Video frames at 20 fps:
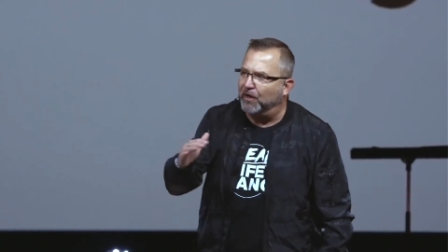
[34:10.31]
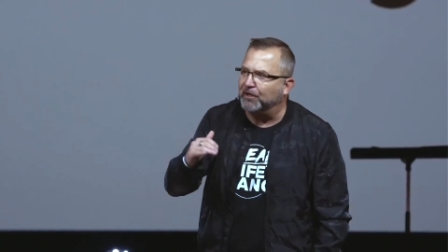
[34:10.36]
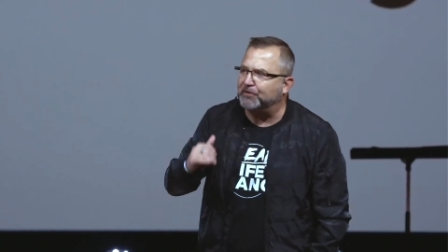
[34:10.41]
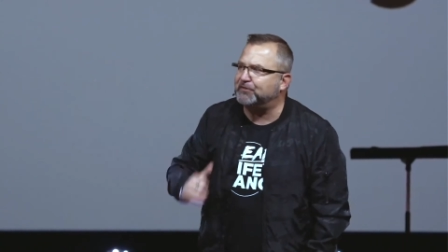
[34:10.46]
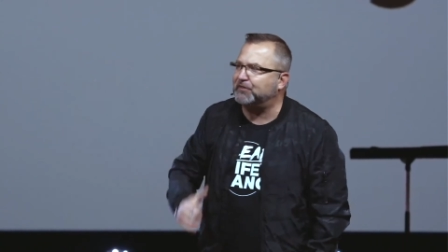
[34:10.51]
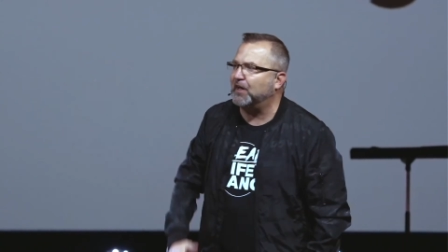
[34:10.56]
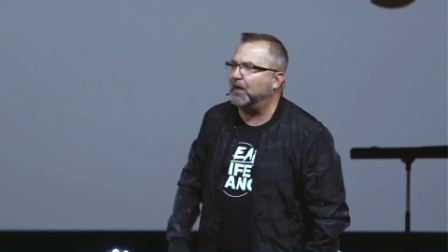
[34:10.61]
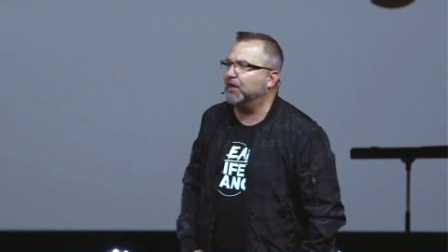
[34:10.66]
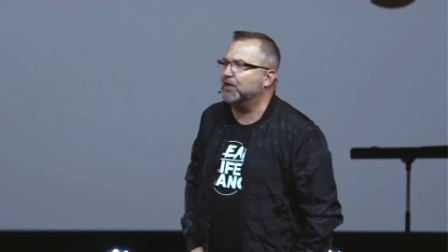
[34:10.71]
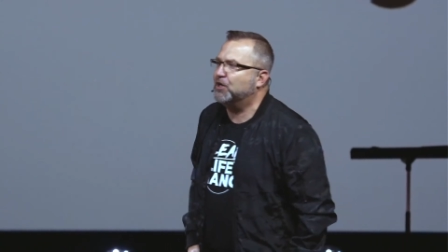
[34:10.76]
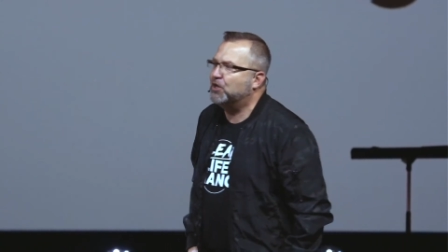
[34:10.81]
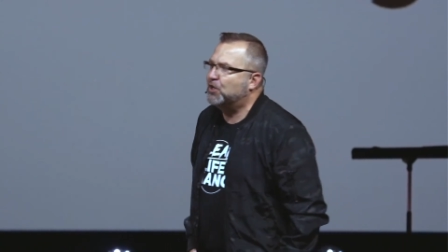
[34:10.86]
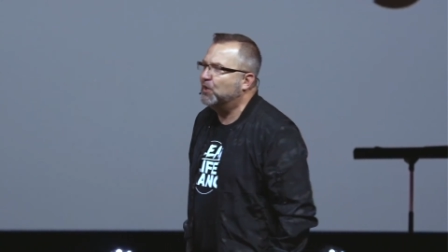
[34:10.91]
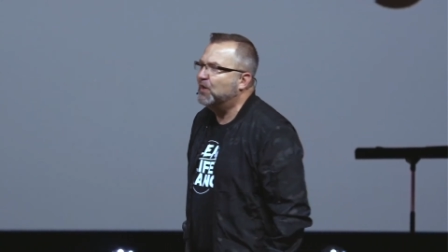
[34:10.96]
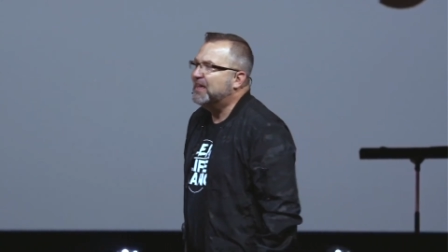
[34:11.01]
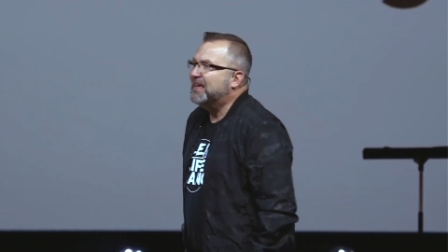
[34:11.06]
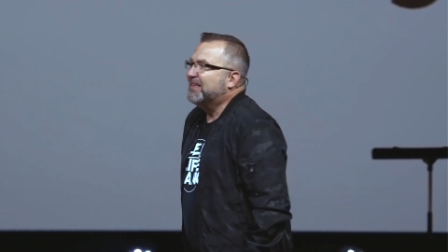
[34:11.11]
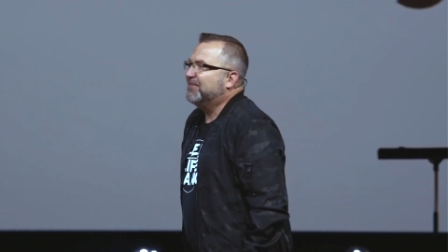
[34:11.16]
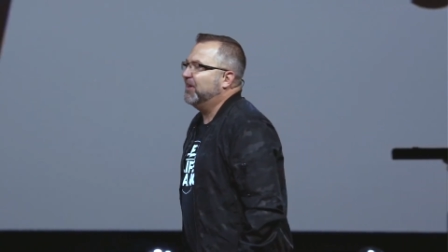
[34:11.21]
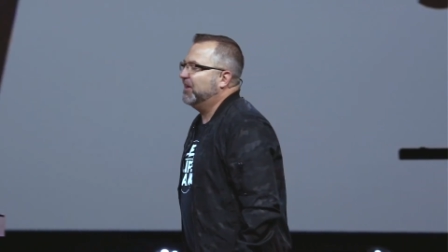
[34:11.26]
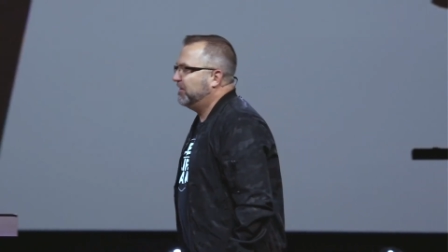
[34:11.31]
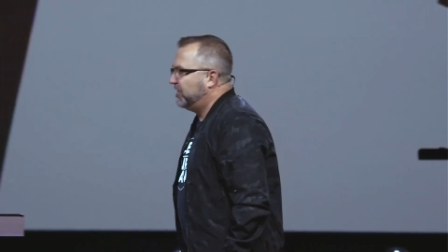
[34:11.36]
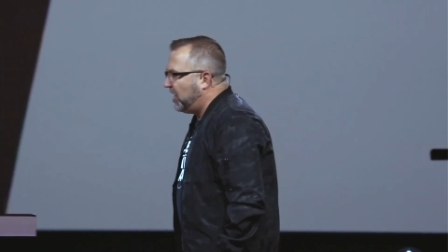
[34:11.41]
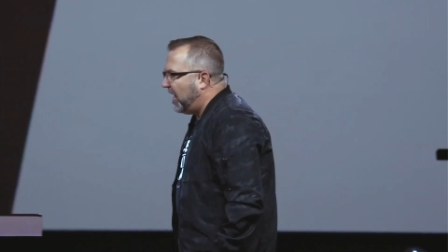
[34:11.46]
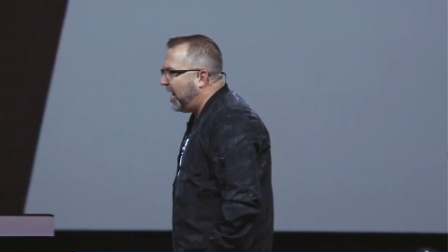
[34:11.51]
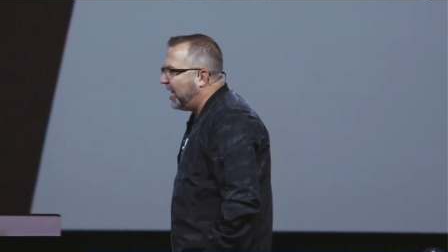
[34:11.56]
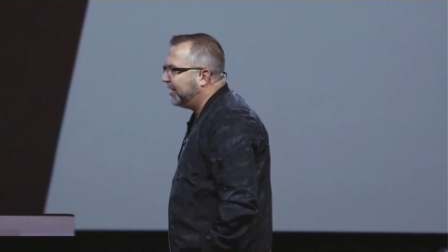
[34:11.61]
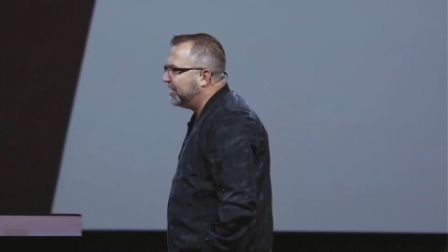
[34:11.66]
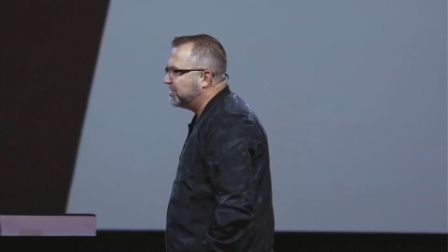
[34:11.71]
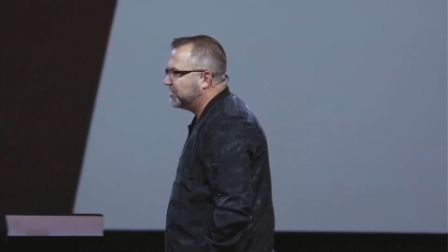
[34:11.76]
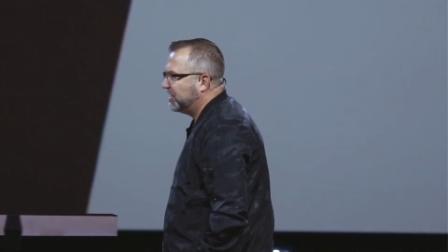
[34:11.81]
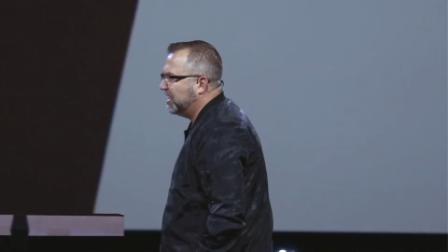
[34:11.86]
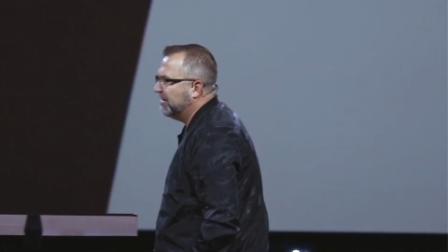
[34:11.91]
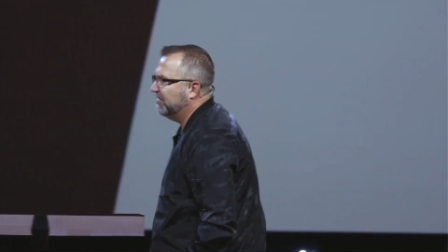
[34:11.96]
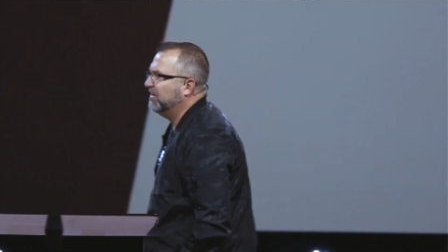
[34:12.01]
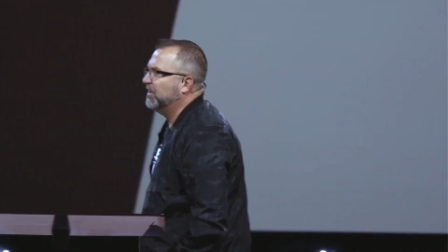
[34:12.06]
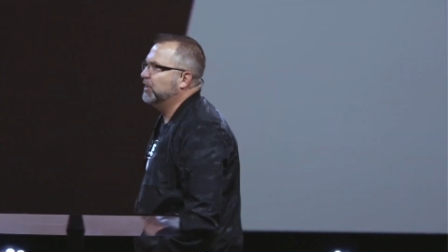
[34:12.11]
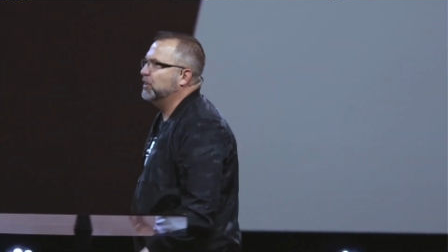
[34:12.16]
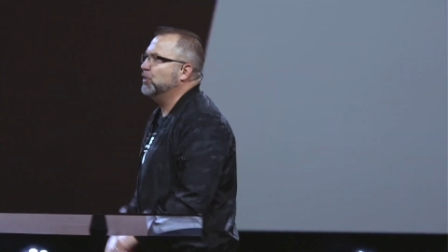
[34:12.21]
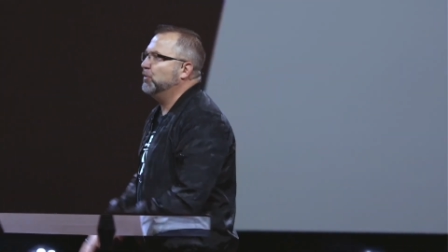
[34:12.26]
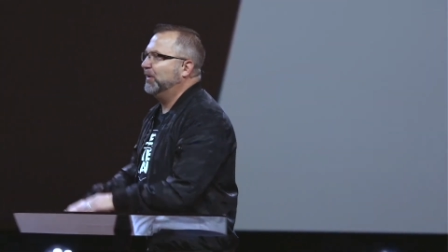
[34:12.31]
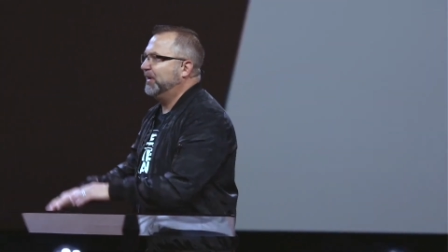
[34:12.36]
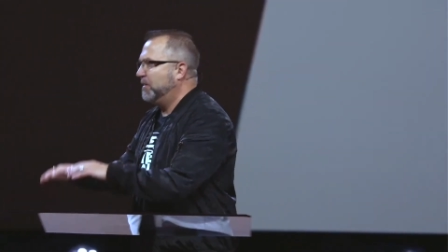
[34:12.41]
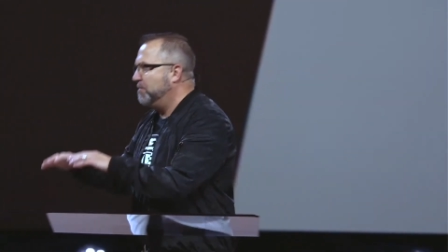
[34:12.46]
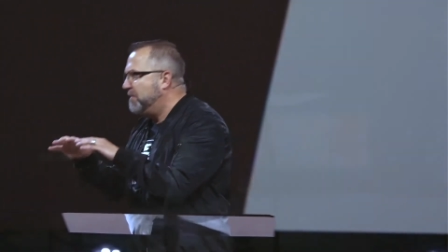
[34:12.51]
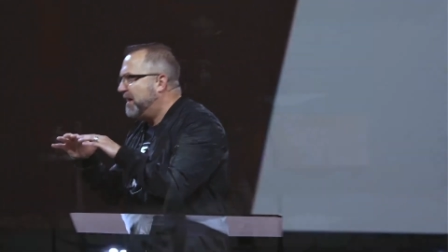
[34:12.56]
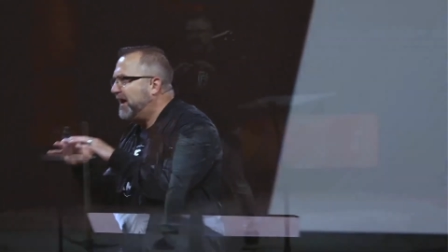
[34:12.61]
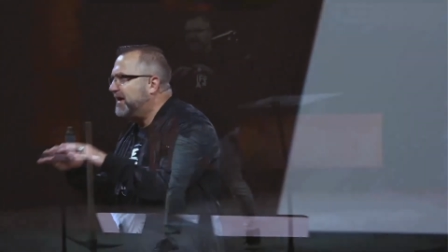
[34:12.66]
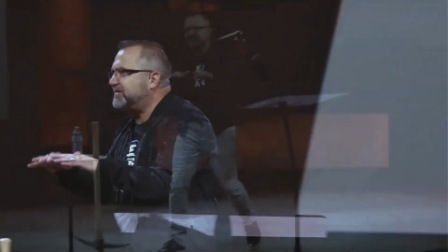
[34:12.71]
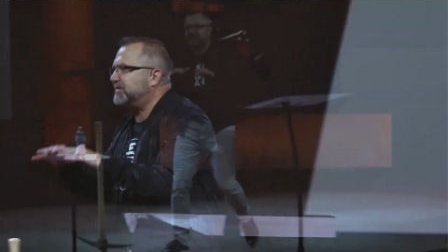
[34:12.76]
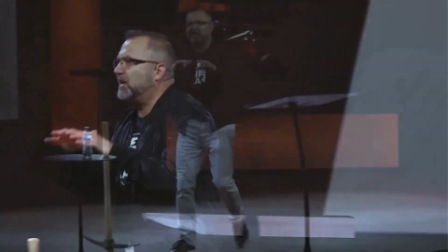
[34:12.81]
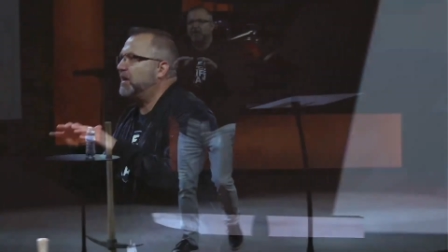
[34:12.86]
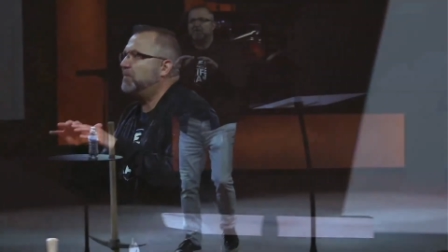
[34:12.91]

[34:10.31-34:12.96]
tell you that God is giving you an amazing